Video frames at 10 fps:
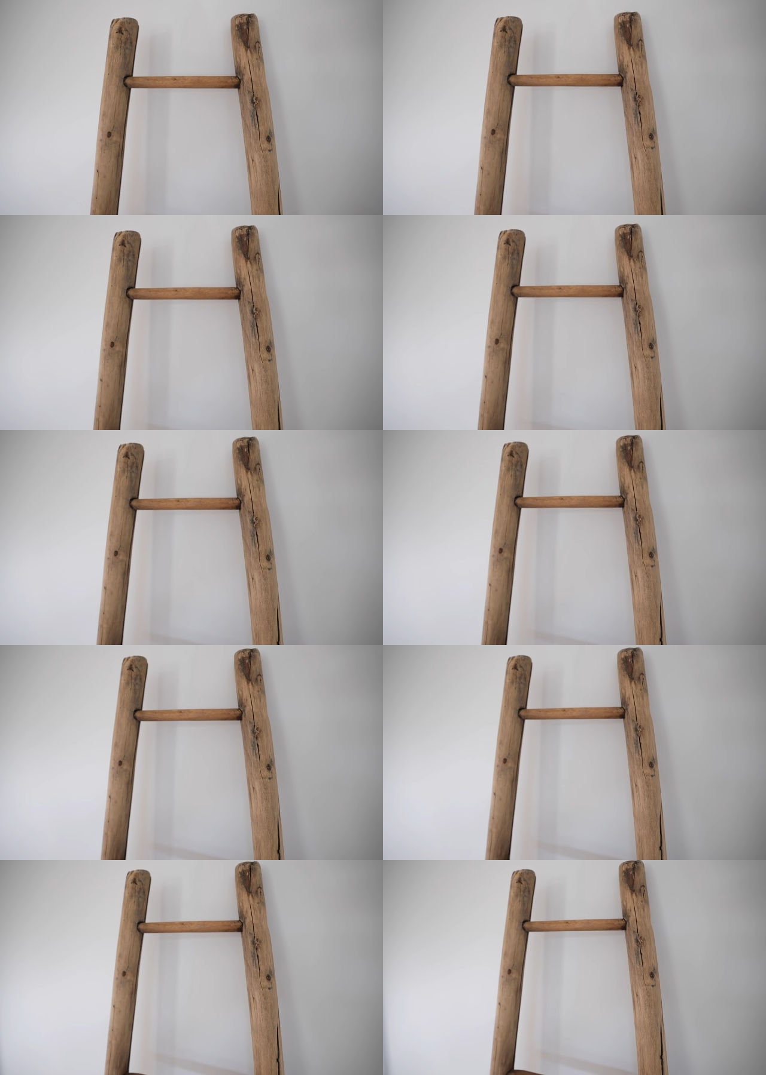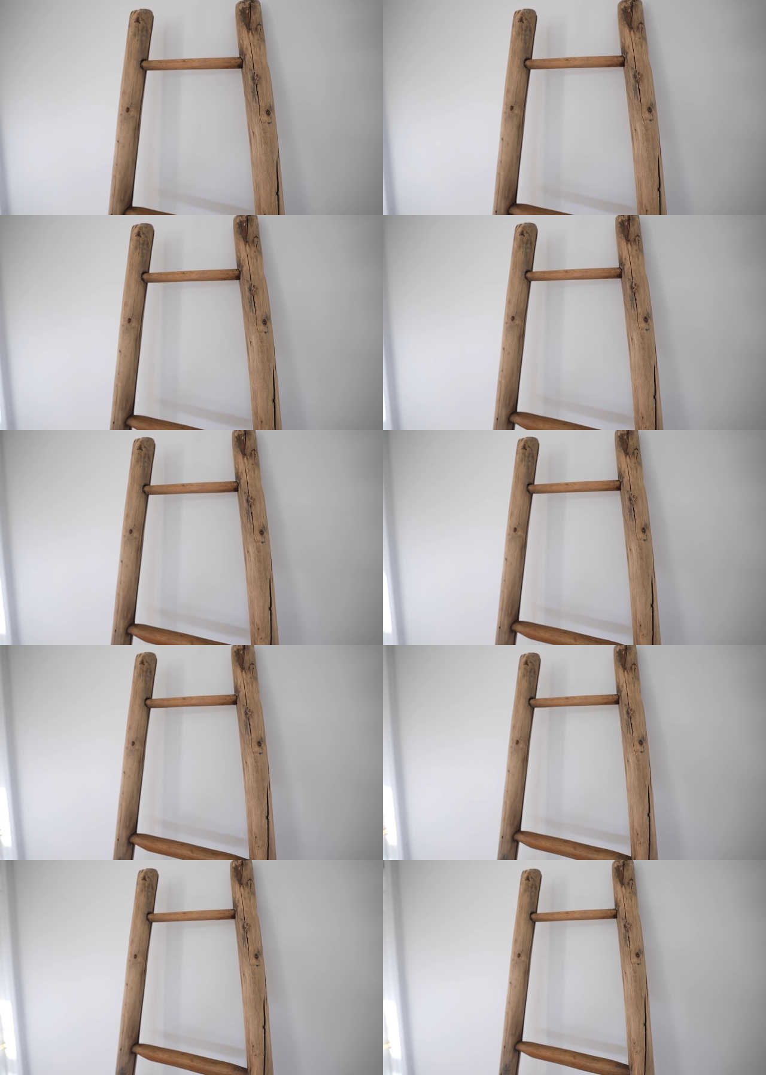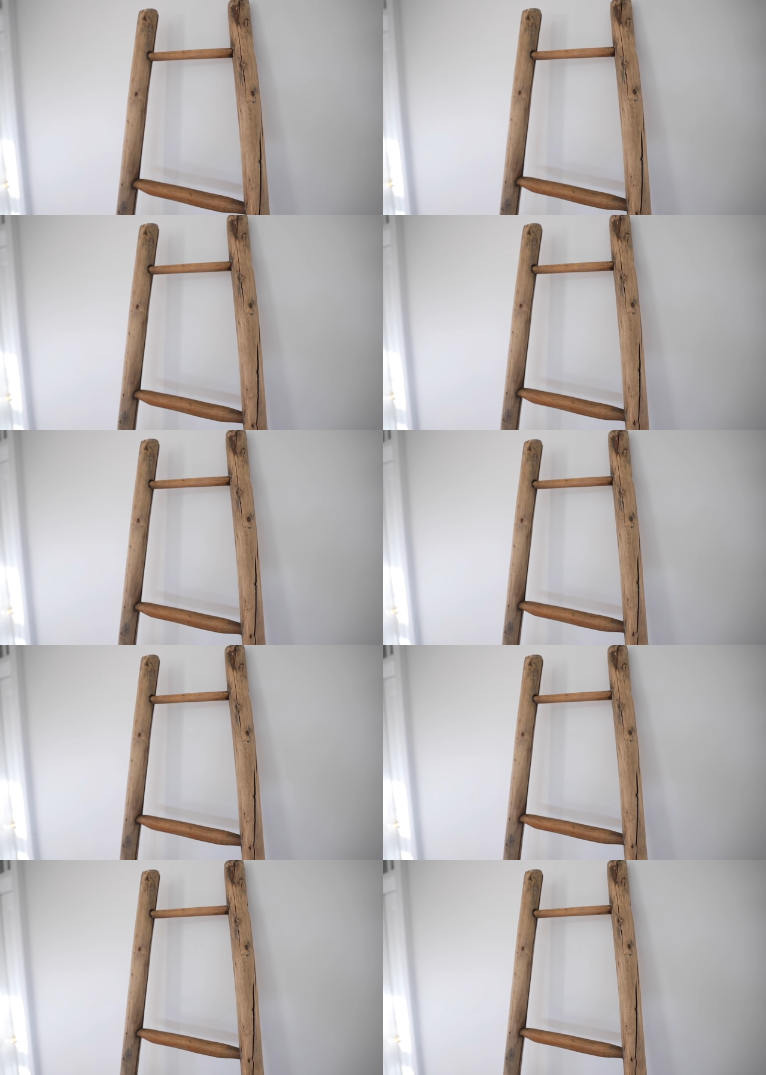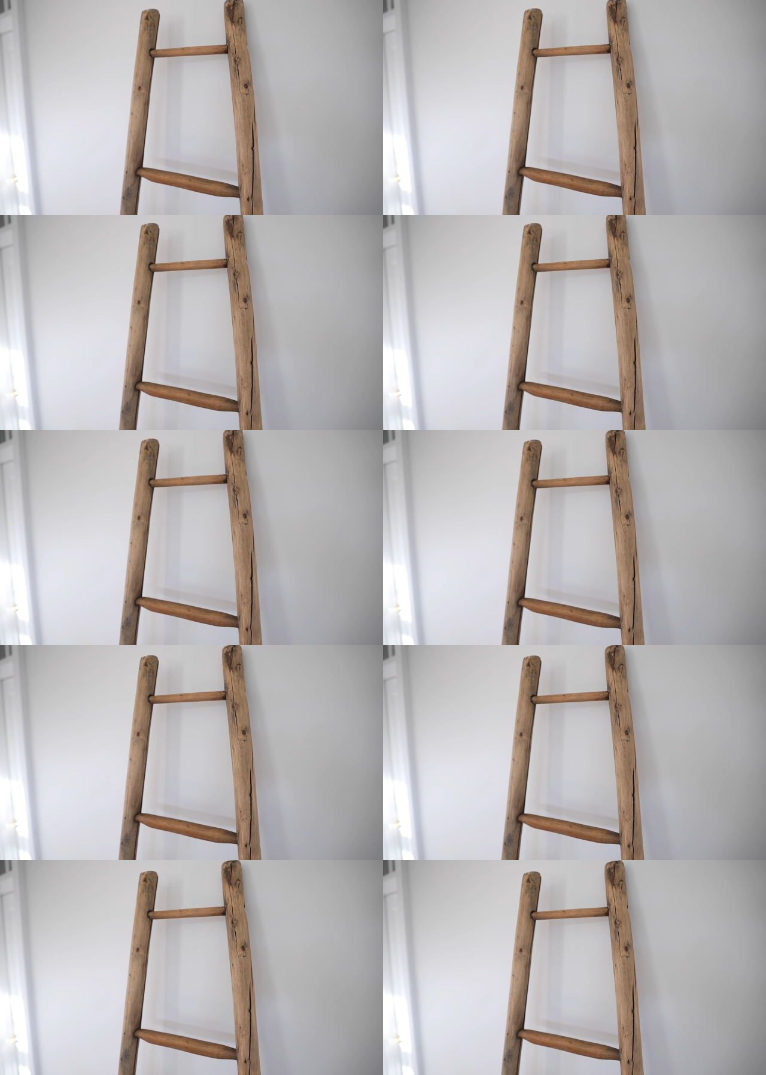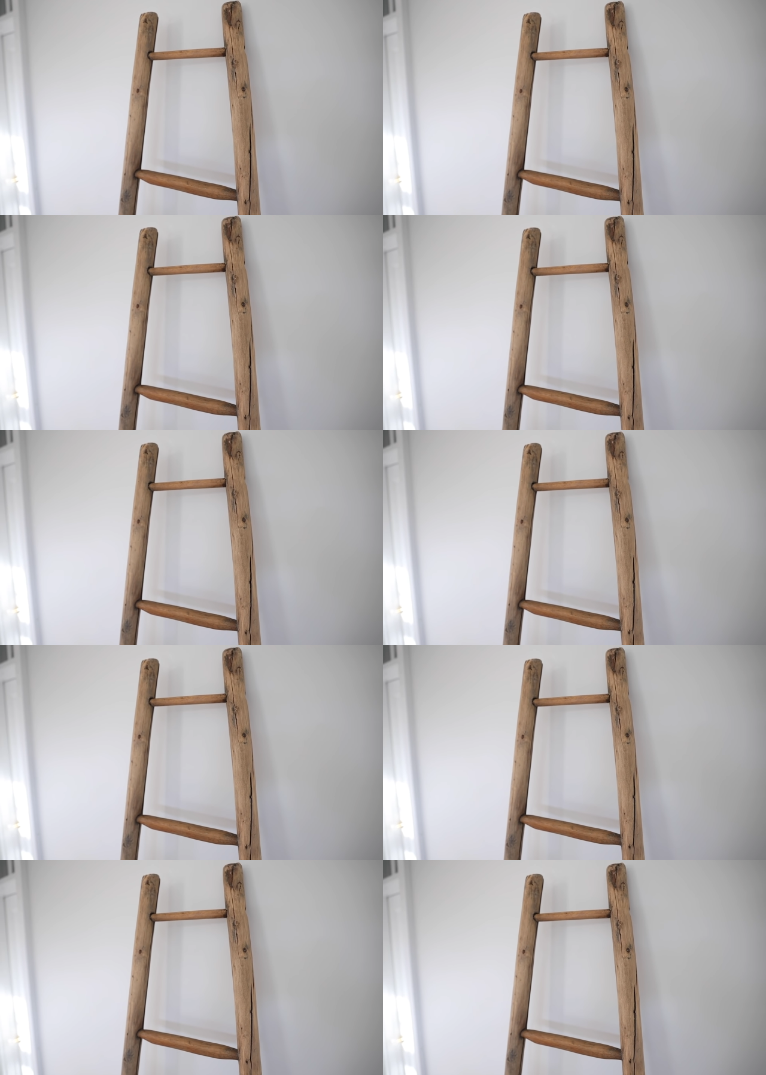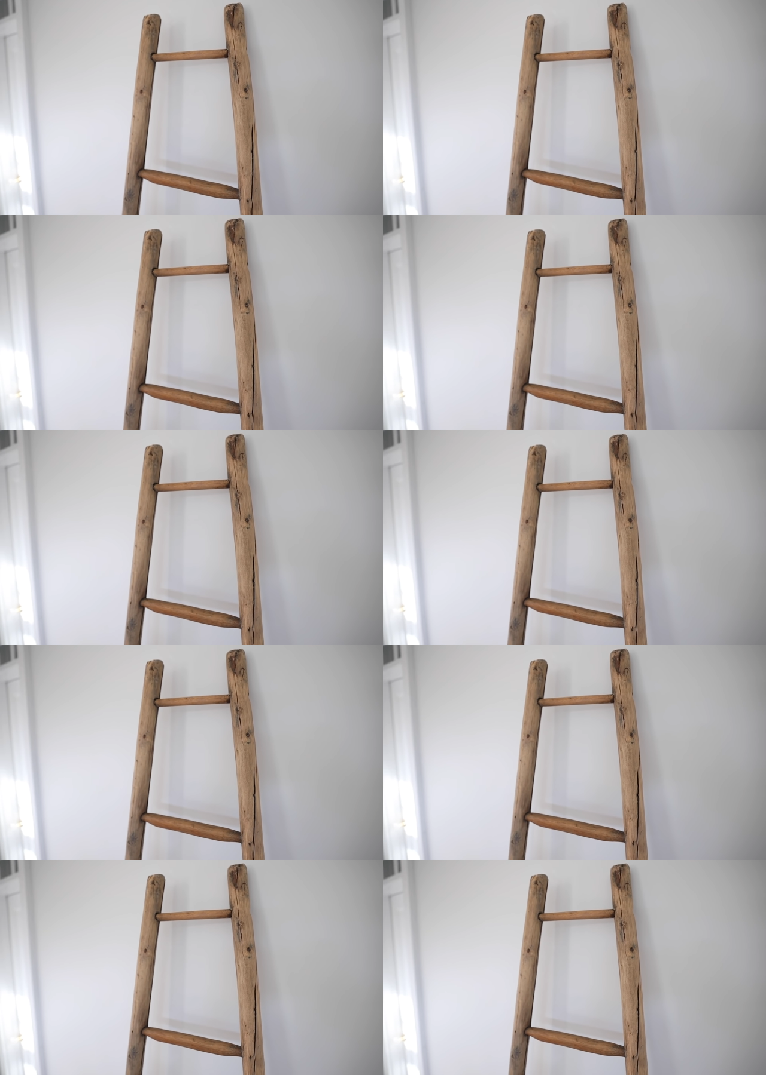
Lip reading: (no speaker visible)